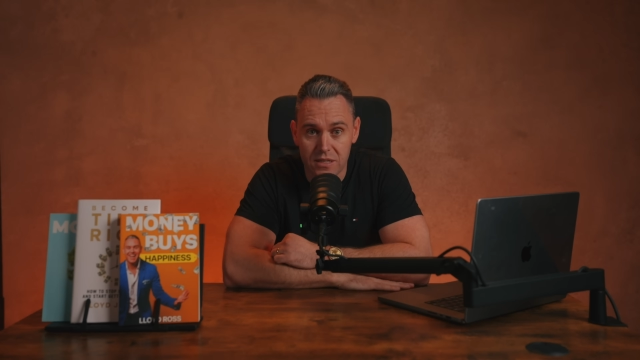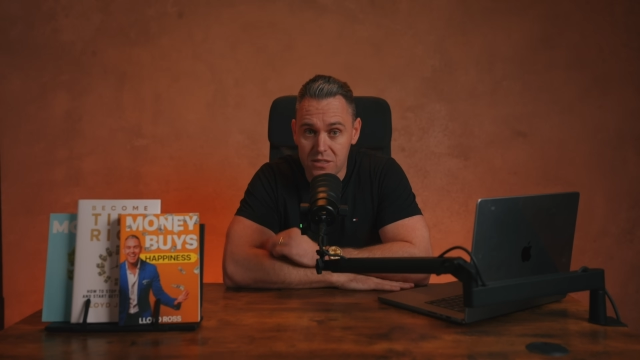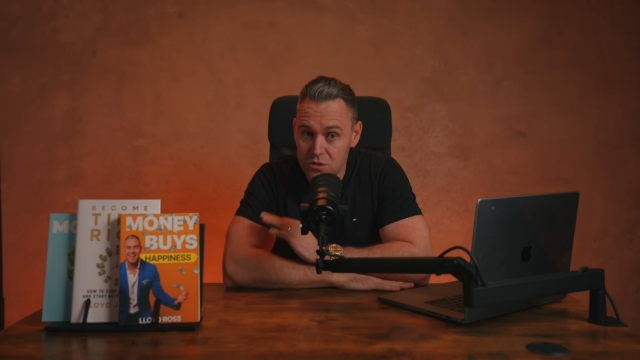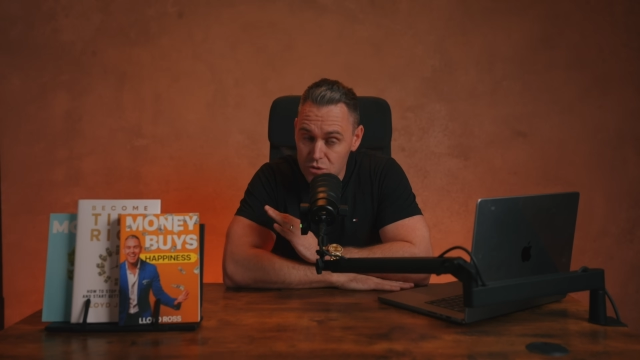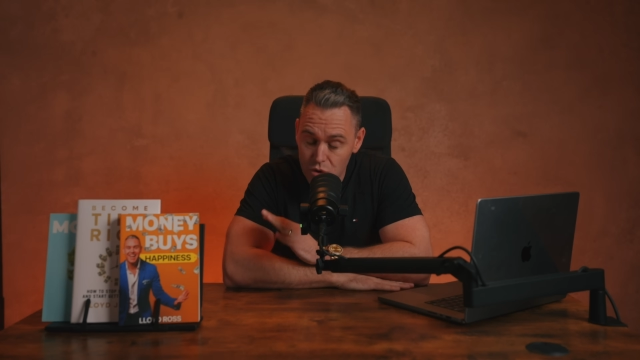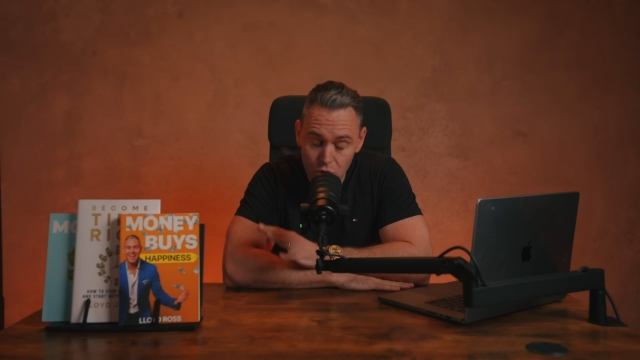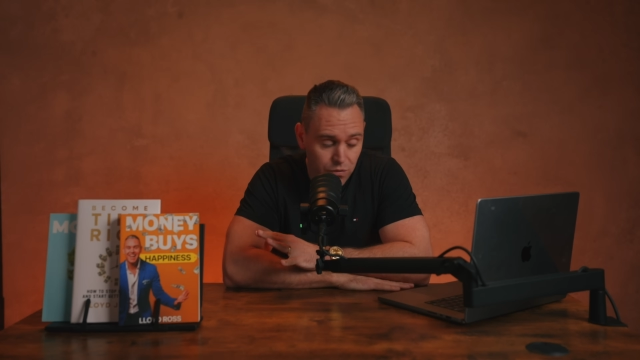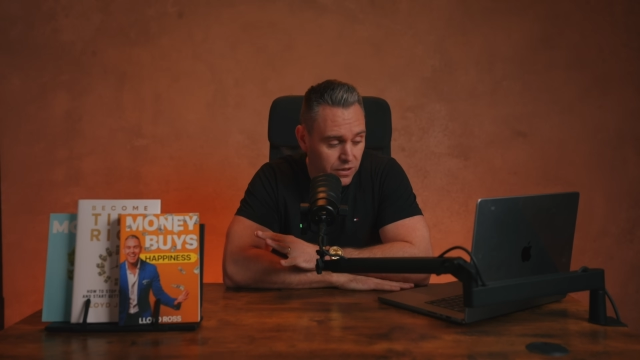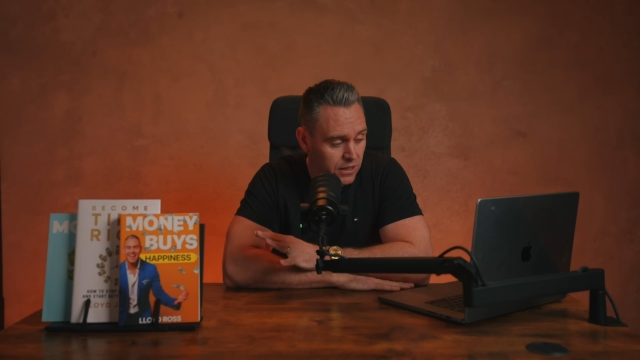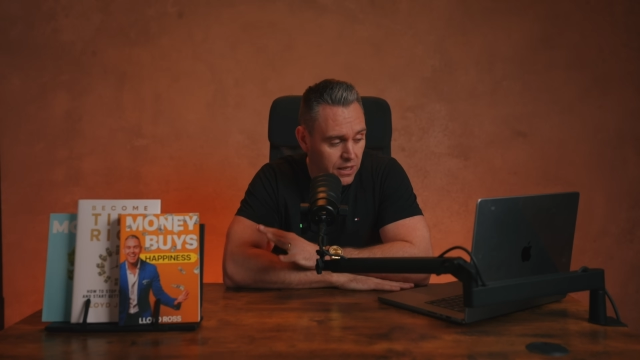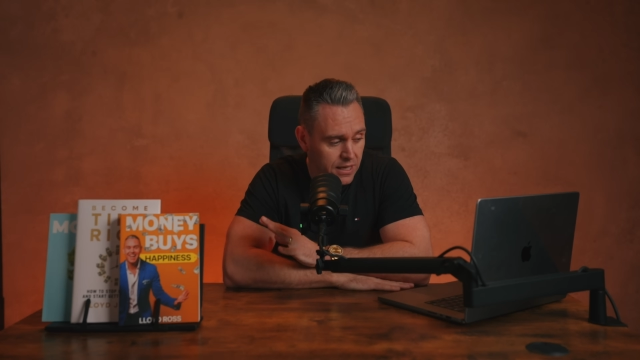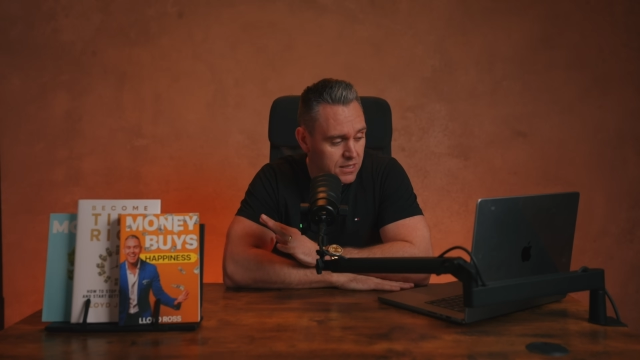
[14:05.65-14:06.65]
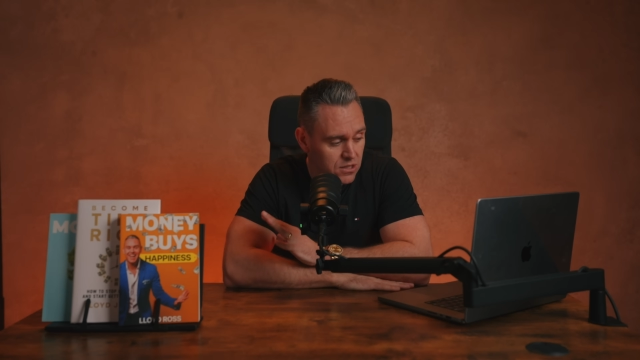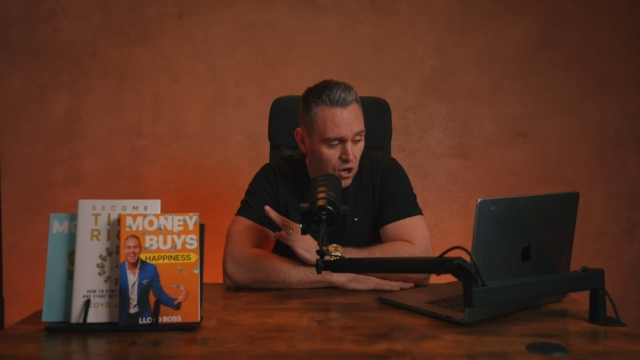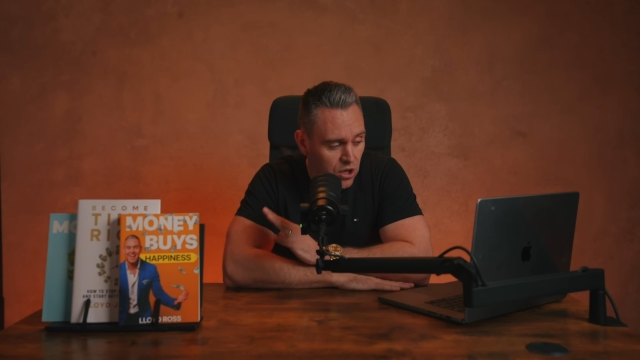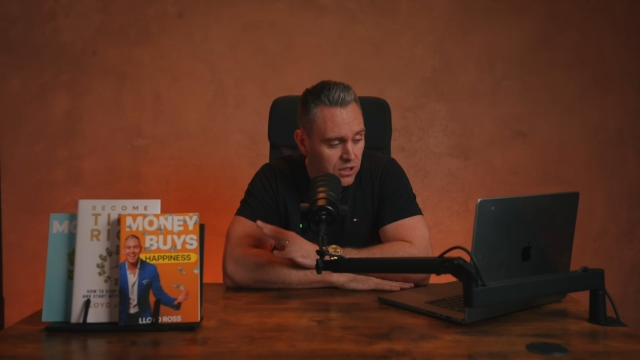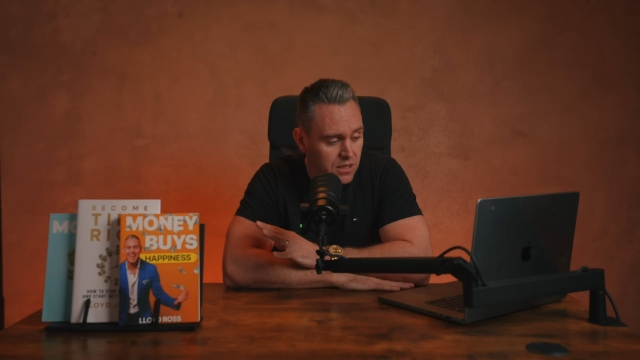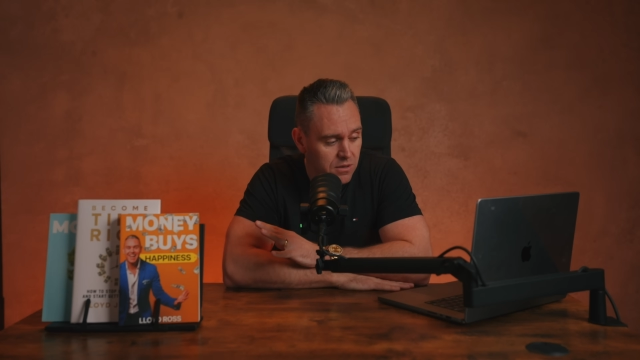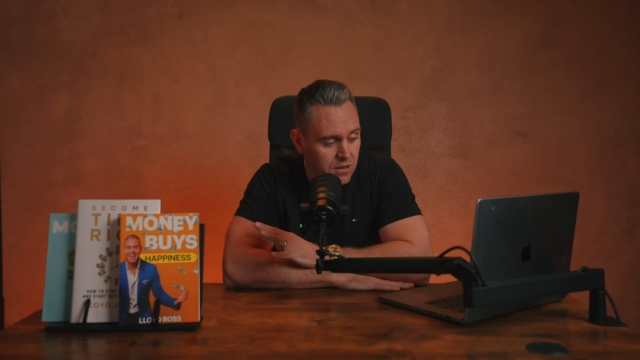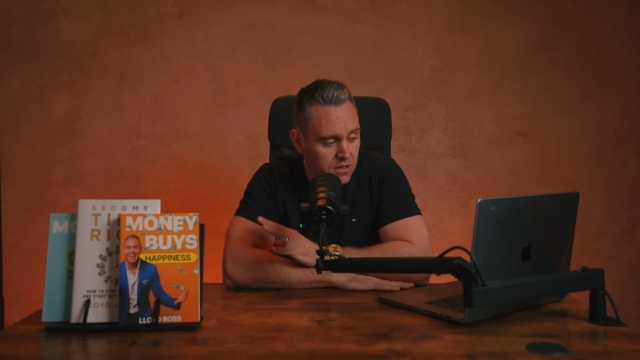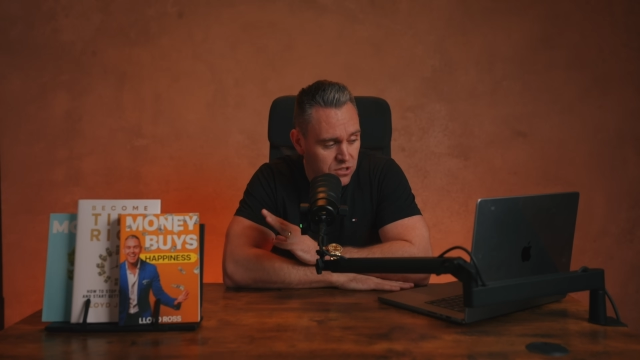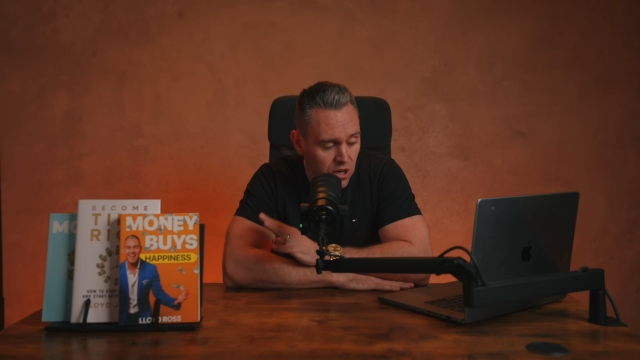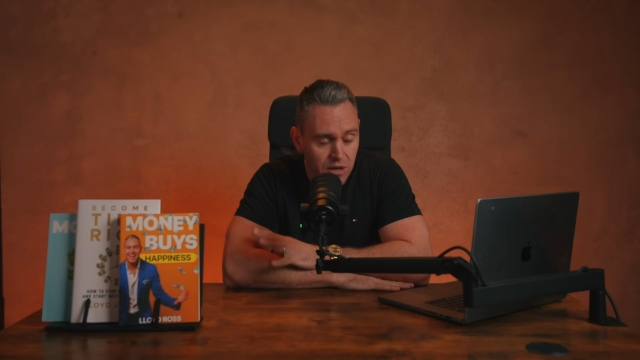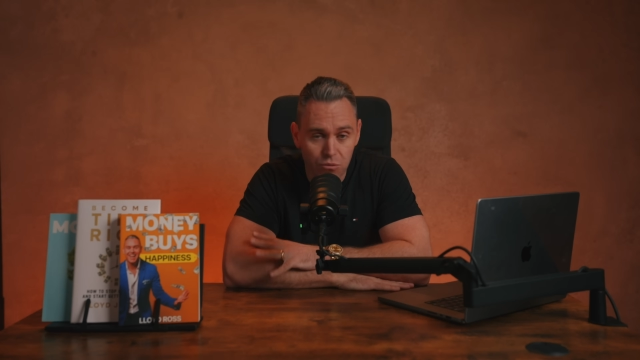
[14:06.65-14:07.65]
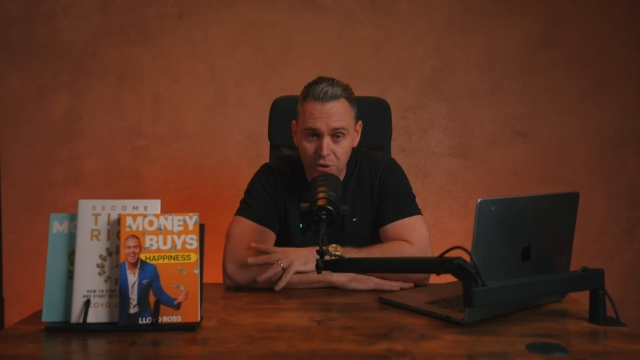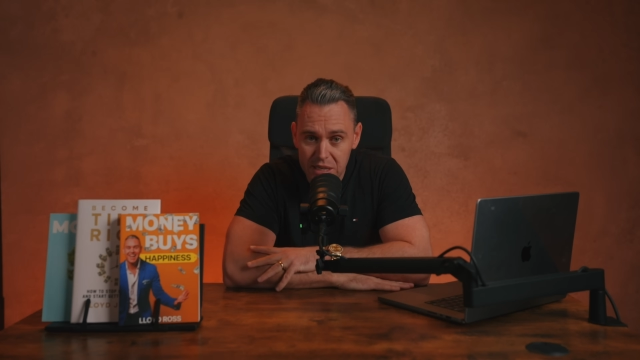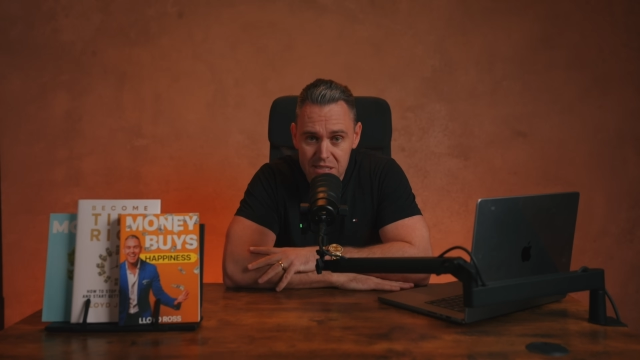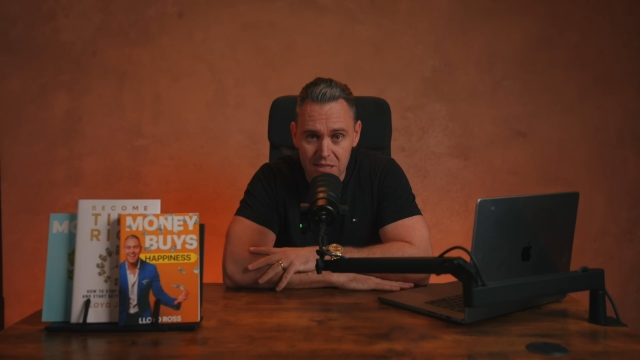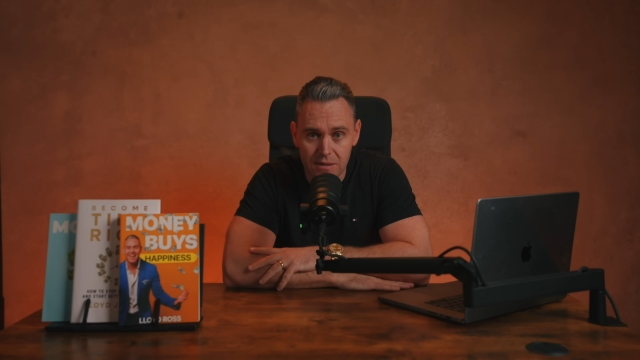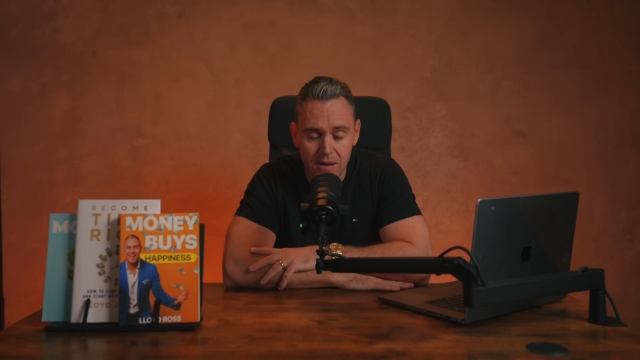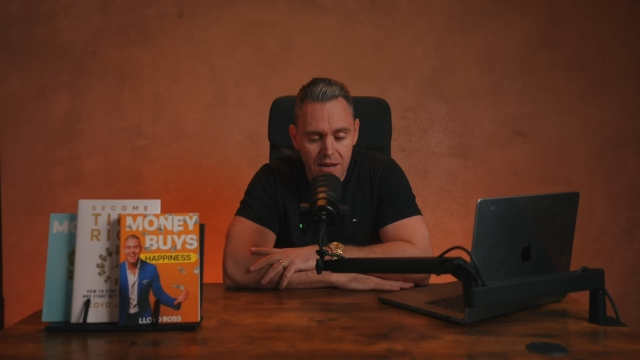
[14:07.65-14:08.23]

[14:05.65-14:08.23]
It's truthfully, like it's only recent.